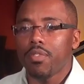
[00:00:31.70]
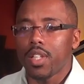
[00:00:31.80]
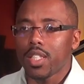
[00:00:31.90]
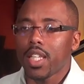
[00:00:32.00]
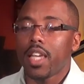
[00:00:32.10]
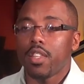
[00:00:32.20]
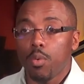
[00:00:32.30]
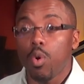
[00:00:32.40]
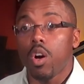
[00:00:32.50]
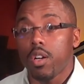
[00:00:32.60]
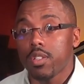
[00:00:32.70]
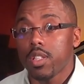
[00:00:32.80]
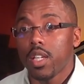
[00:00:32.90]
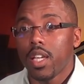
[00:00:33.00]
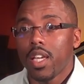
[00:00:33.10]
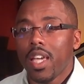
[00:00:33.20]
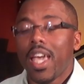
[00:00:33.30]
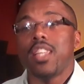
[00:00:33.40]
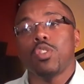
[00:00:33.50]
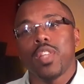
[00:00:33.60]
foot inside their walls.
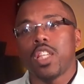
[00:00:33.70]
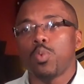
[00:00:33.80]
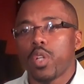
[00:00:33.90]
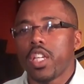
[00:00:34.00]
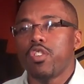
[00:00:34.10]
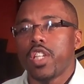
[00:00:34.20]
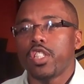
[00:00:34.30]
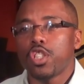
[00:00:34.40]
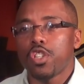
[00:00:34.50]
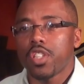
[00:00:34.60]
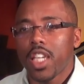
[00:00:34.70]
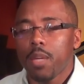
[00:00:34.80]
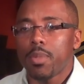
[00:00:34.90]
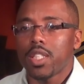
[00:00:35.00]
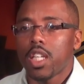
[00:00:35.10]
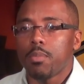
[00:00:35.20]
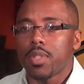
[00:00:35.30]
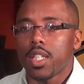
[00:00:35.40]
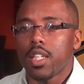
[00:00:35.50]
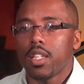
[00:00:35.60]
And so that's where Internet Church Campus
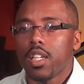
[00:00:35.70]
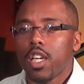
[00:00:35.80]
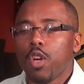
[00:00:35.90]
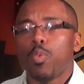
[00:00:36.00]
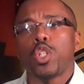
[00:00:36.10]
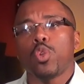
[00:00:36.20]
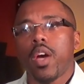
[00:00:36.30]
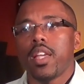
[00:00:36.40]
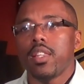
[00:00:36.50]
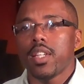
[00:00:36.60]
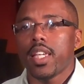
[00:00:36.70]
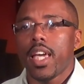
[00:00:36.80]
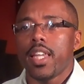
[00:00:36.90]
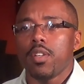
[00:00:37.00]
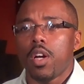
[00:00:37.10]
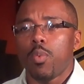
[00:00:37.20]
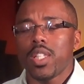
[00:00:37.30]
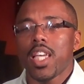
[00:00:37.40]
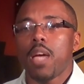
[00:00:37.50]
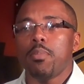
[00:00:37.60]
comes in. We try and look at
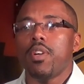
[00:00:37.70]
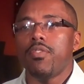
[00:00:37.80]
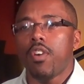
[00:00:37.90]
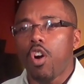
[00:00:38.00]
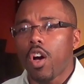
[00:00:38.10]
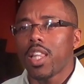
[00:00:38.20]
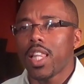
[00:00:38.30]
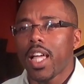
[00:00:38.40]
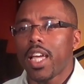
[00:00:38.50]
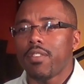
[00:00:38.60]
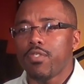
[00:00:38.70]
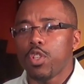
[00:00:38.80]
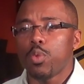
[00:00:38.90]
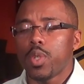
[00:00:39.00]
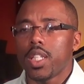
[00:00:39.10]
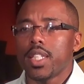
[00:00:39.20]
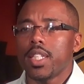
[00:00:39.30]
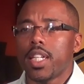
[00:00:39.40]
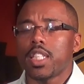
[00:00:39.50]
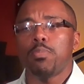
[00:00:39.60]
what type of online viewing
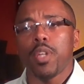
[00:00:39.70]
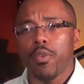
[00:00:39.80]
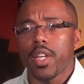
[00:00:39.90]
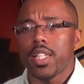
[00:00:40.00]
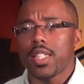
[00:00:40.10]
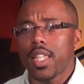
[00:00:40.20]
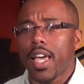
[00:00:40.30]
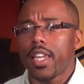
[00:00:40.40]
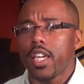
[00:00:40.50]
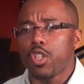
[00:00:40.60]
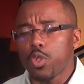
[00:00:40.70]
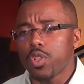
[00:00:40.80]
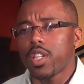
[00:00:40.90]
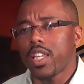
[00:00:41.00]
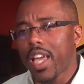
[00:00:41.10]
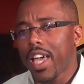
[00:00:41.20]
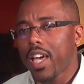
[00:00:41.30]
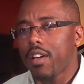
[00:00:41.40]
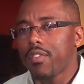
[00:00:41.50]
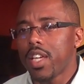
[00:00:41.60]
experience that a user can
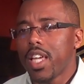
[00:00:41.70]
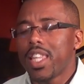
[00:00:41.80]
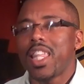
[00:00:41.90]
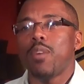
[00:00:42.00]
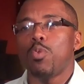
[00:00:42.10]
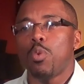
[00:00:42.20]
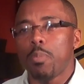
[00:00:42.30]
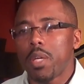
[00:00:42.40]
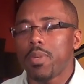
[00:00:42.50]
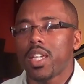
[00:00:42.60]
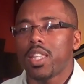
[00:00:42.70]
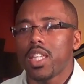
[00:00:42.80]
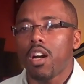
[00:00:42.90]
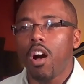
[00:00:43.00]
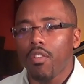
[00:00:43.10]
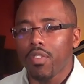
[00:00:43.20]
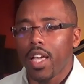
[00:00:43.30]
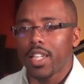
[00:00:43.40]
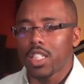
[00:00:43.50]
have that will mimic the offline